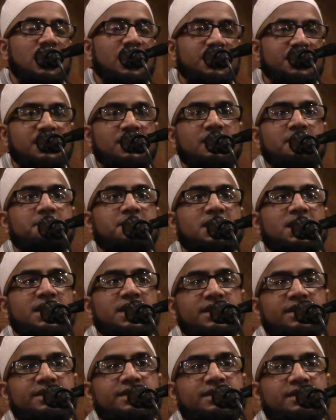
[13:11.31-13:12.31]
And
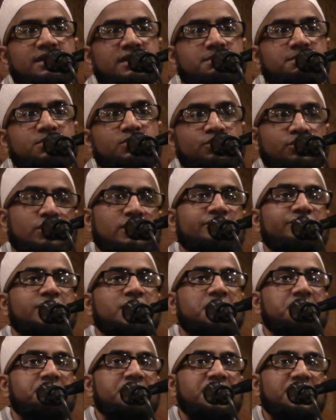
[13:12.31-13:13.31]
khaba'ith, plural of
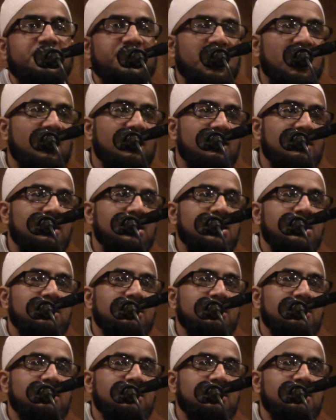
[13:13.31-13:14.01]
khabitha.